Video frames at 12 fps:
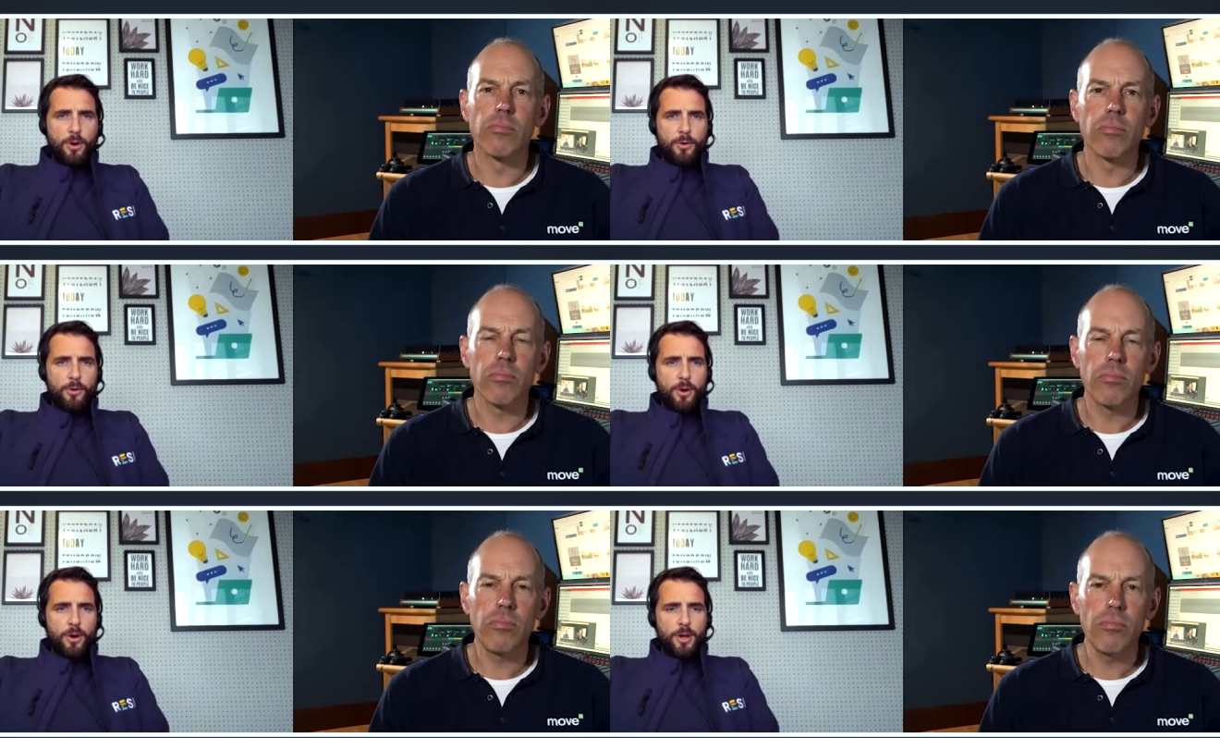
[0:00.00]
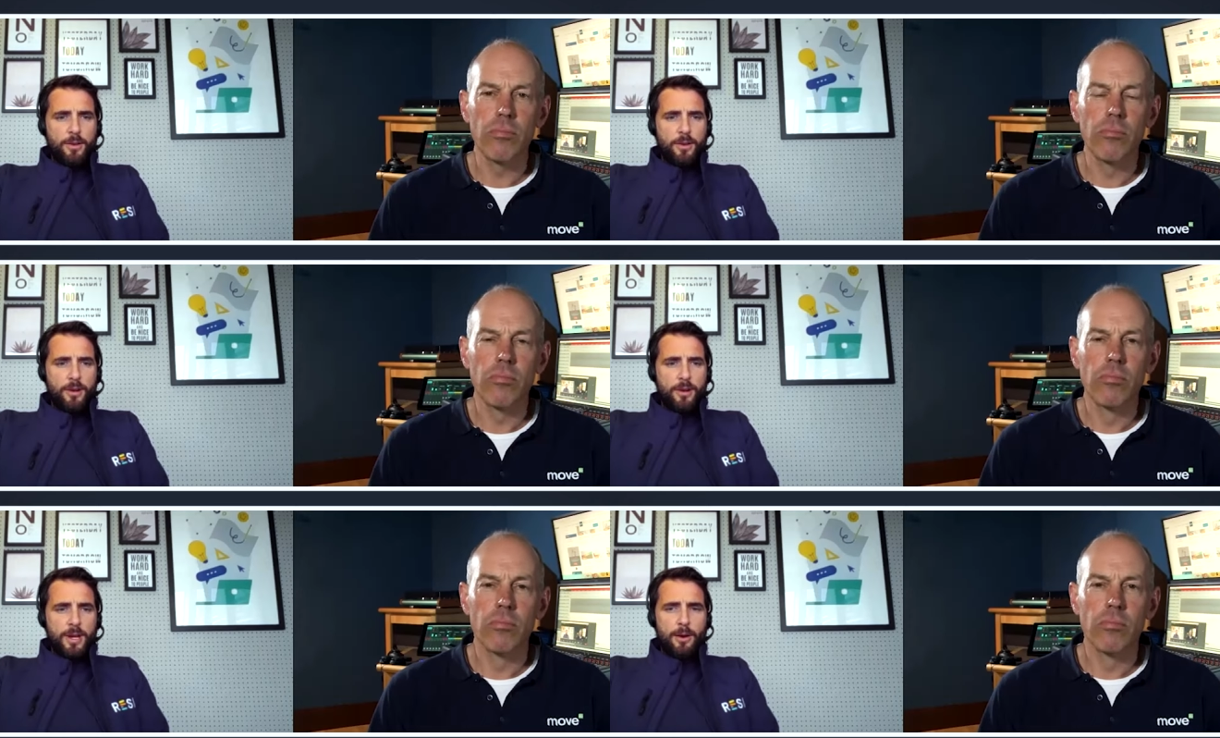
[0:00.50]

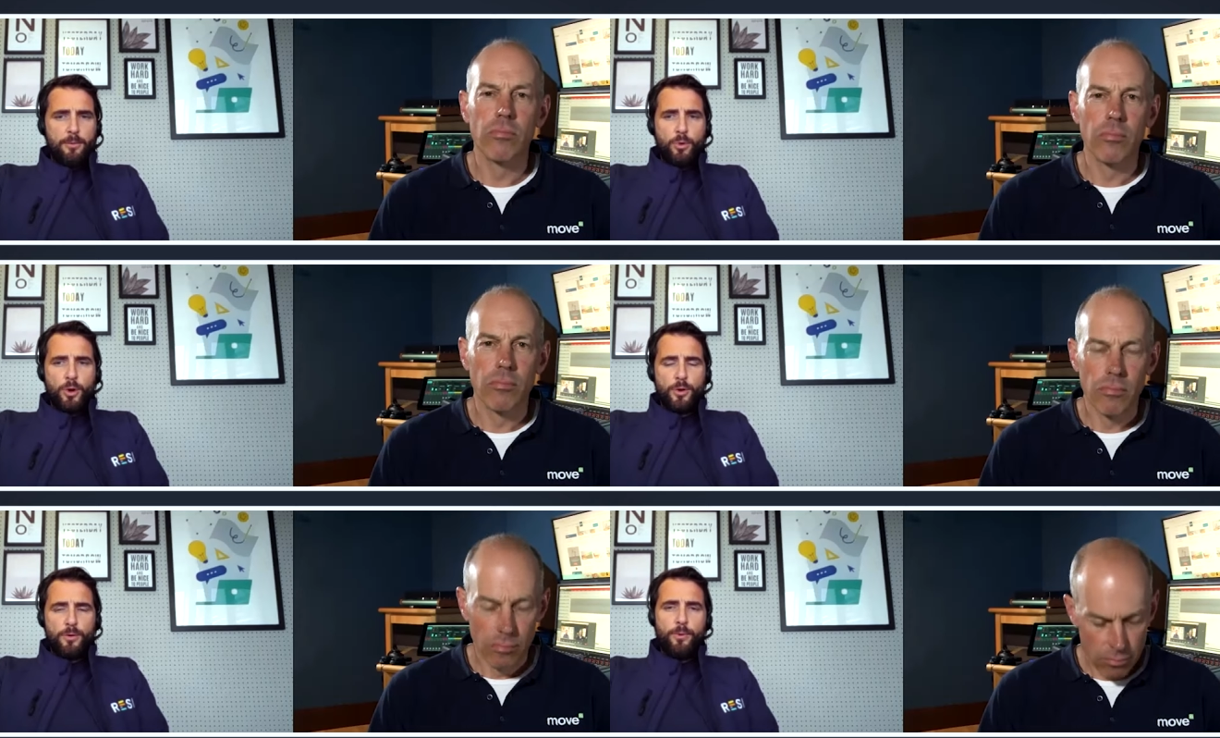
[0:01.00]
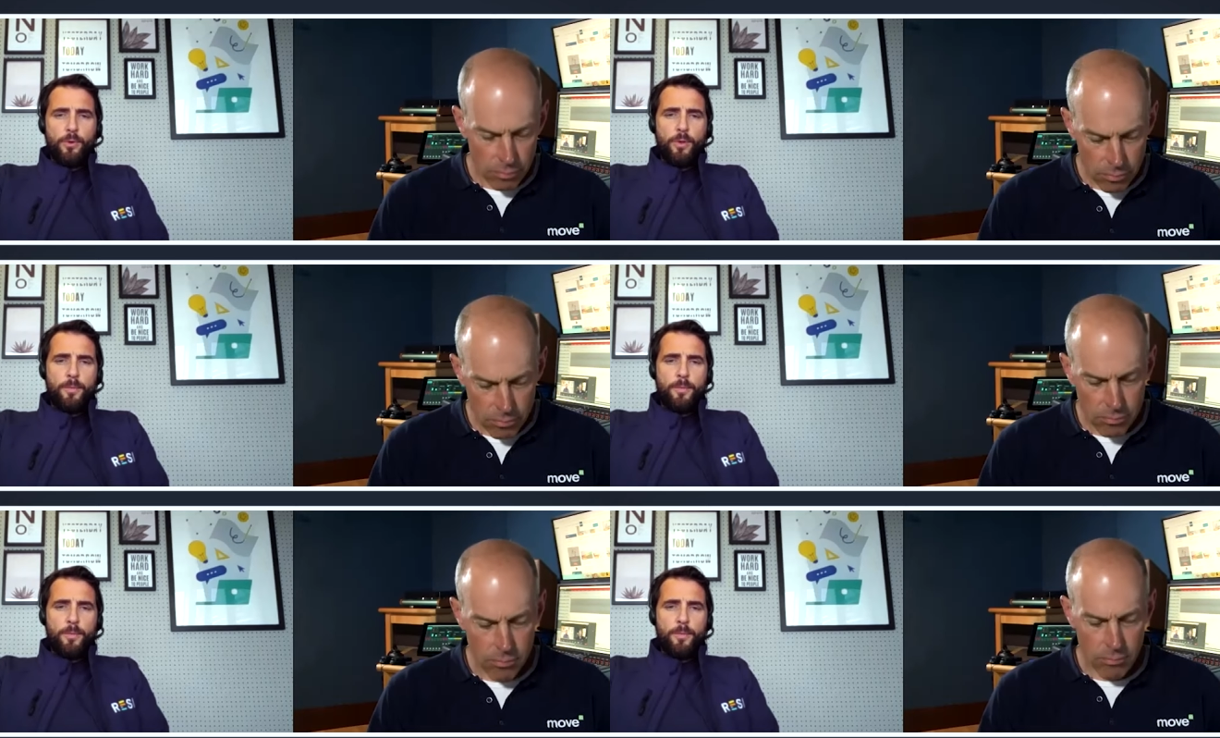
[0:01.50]
Speaker 1: online can work for
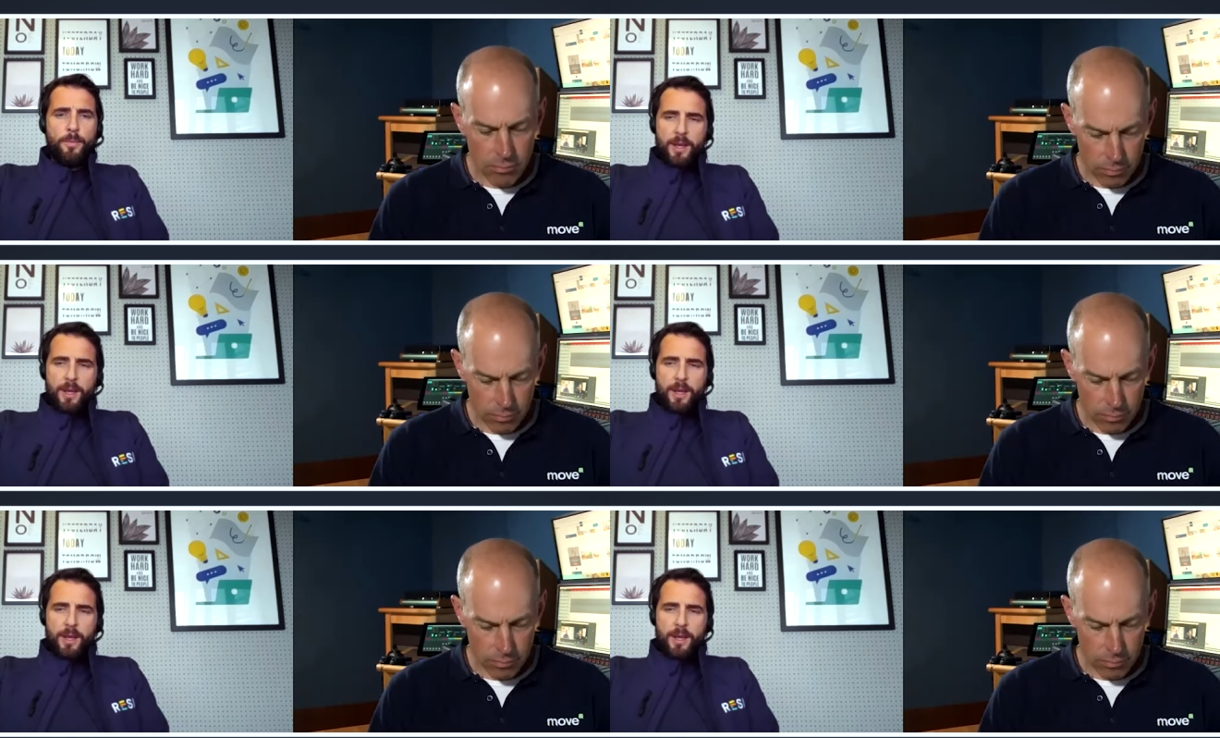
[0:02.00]
them.